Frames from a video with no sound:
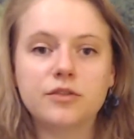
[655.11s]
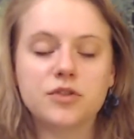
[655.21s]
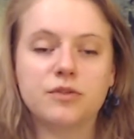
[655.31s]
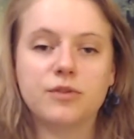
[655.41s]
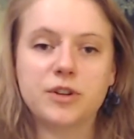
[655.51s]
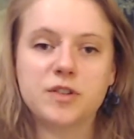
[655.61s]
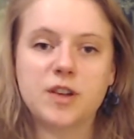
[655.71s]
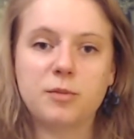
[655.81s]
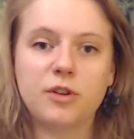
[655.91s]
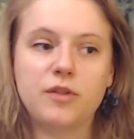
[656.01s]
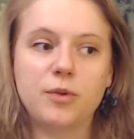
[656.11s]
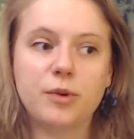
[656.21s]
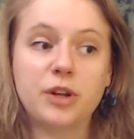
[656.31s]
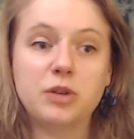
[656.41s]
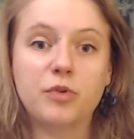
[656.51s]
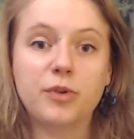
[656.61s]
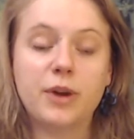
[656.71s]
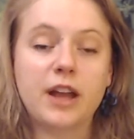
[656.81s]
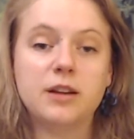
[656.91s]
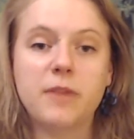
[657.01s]
So for example, if you were going to brew an
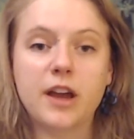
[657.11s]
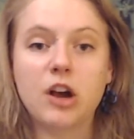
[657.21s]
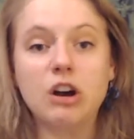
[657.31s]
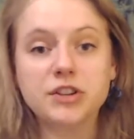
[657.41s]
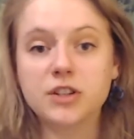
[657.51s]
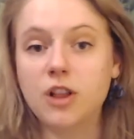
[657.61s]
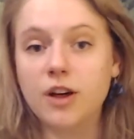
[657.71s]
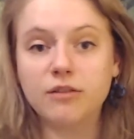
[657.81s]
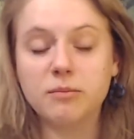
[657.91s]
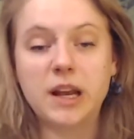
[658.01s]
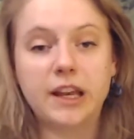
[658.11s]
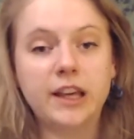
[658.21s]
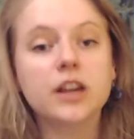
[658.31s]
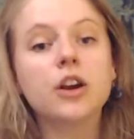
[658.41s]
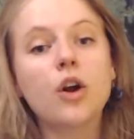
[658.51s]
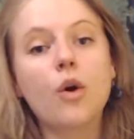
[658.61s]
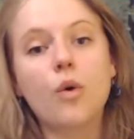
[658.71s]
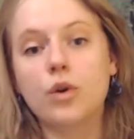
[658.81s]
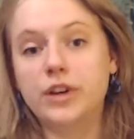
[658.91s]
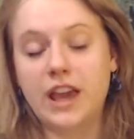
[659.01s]
item that cost a lot of money
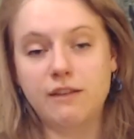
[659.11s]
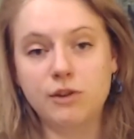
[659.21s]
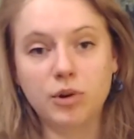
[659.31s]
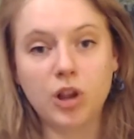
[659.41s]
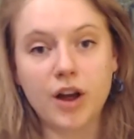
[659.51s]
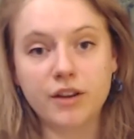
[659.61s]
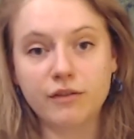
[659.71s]
or gave you a lot of